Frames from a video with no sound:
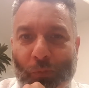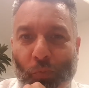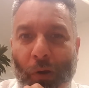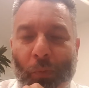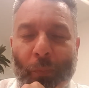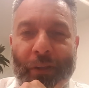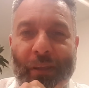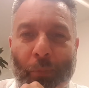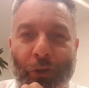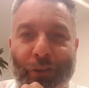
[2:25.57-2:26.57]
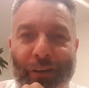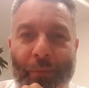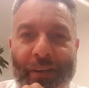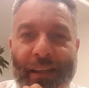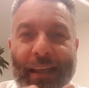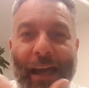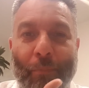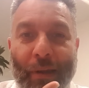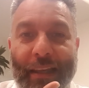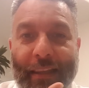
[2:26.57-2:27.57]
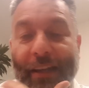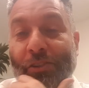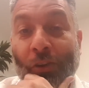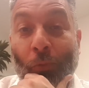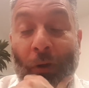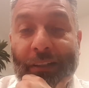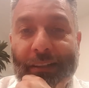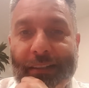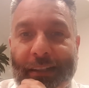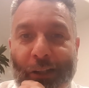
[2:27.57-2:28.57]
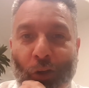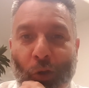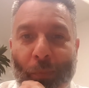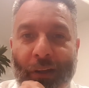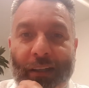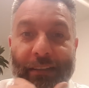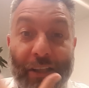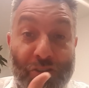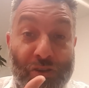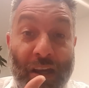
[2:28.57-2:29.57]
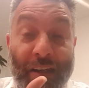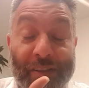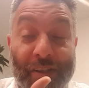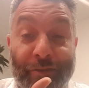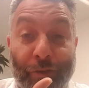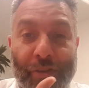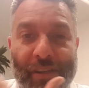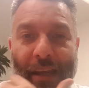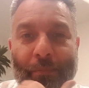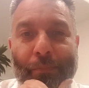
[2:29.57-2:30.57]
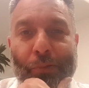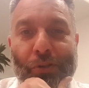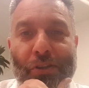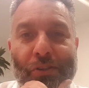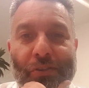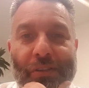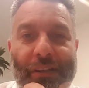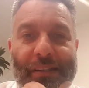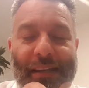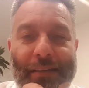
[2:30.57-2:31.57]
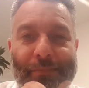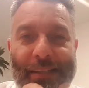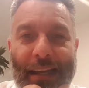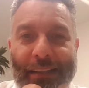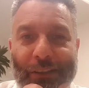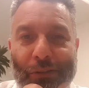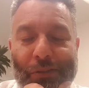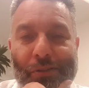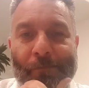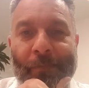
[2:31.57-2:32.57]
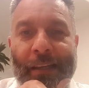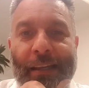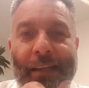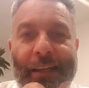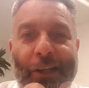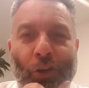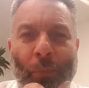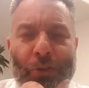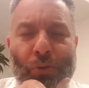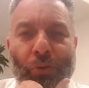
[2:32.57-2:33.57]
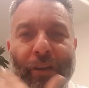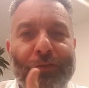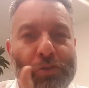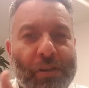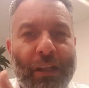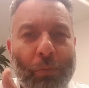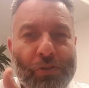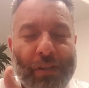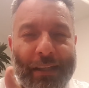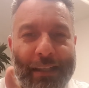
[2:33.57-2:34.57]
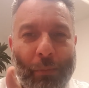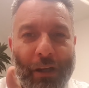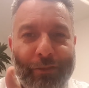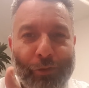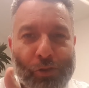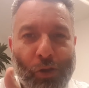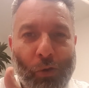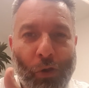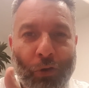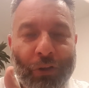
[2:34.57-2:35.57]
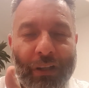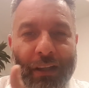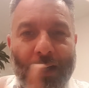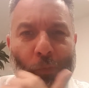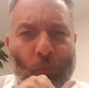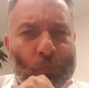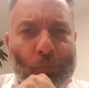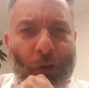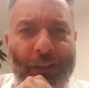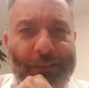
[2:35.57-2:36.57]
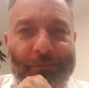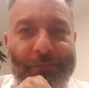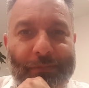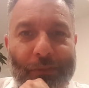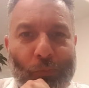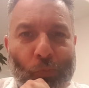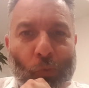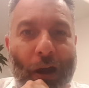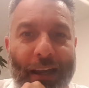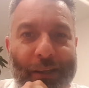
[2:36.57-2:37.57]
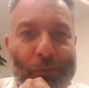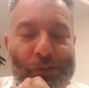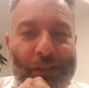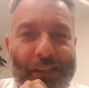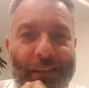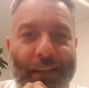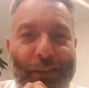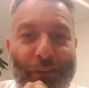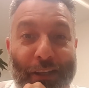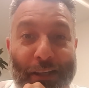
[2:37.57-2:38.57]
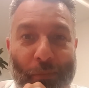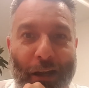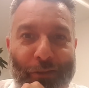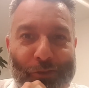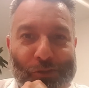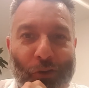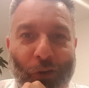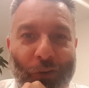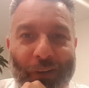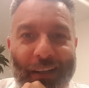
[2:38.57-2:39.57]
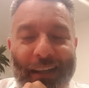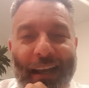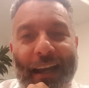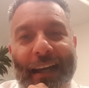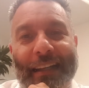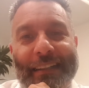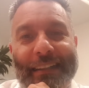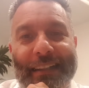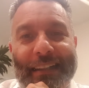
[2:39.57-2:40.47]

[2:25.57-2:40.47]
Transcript: what would be the point of having a player that is not wanted at a club that's challenging for the same positions and the same titles? Number two, if Ozil was thinking about it for so long, well, why was he thinking about it for so long? And